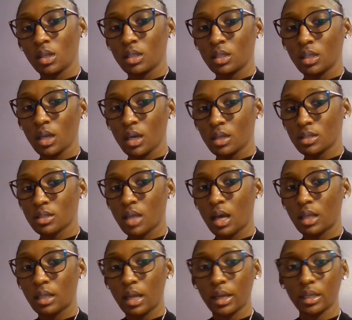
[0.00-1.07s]
yes, I
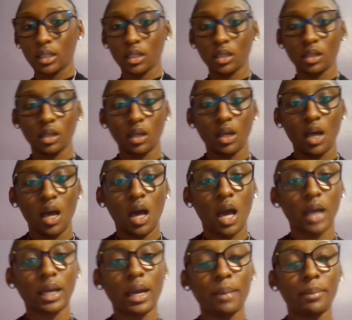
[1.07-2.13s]
like it.
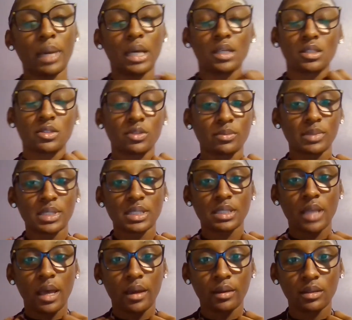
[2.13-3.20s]
I got mine from
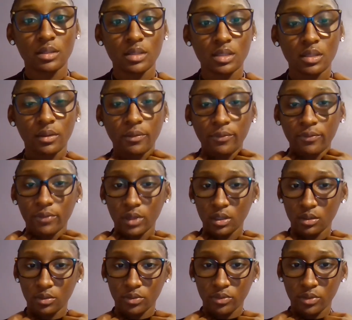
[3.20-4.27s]
Saks
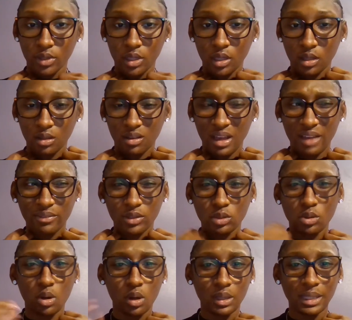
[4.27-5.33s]
Fifth Avenue
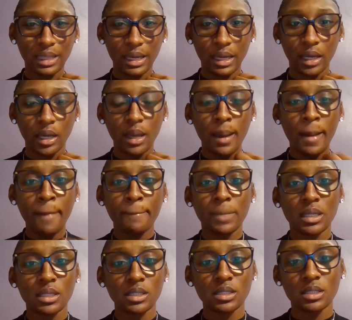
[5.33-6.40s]
online,
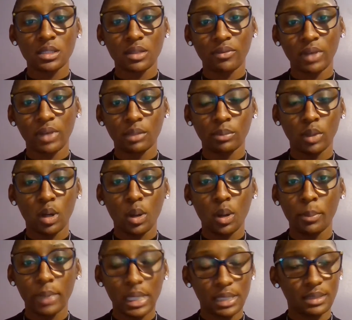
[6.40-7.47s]
but this is available
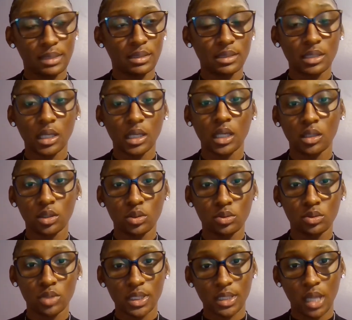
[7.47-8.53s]
on Macy's and the
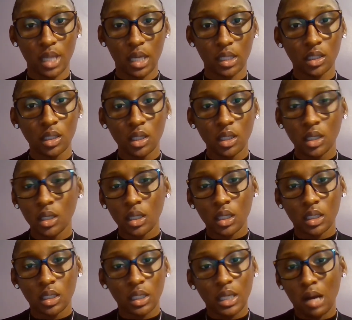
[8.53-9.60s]
Gucci site.
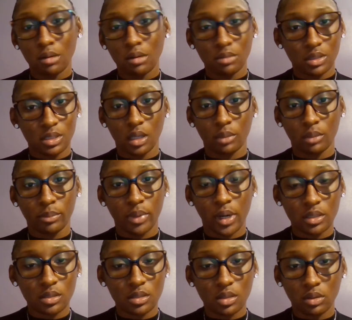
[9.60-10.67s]
And they all the same
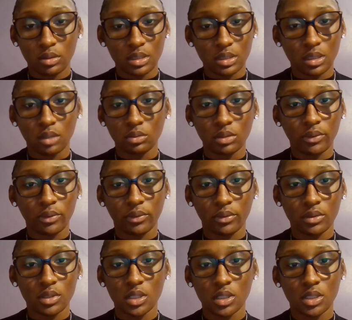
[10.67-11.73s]
price, so it's no
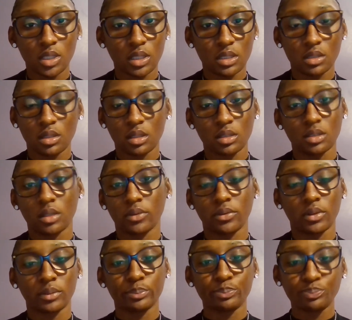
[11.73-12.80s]
difference. It's just a
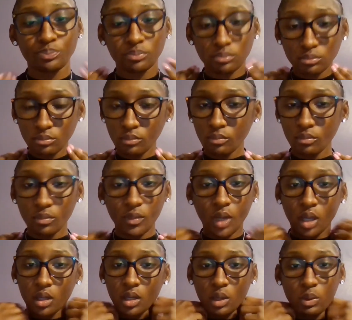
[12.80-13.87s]
different
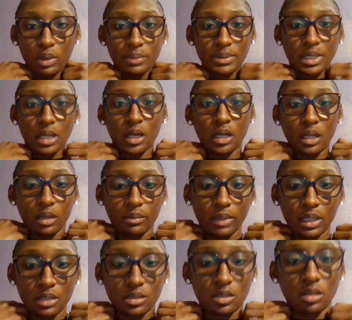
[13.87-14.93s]
website I got
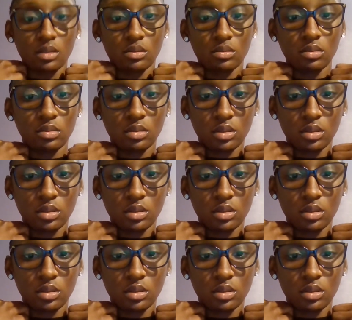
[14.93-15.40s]
mine on.